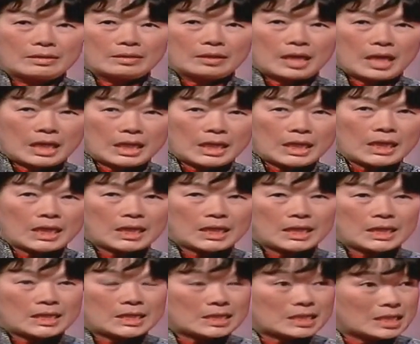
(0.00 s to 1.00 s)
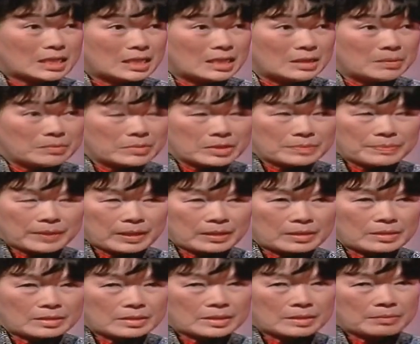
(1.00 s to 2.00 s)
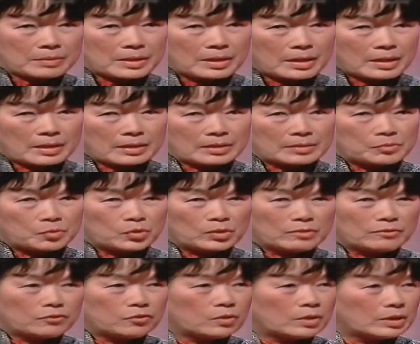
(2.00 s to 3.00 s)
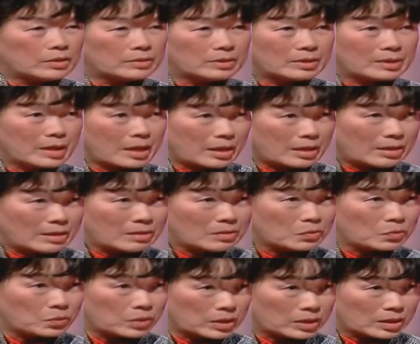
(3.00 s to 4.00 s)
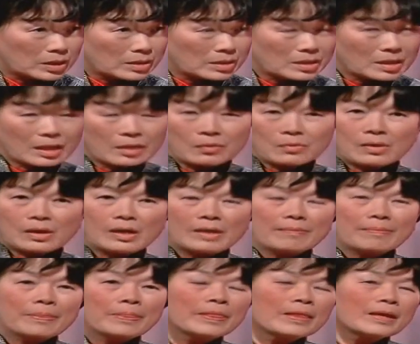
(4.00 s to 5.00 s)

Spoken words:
He and his team spent something like more than 400 days working in Taiwan.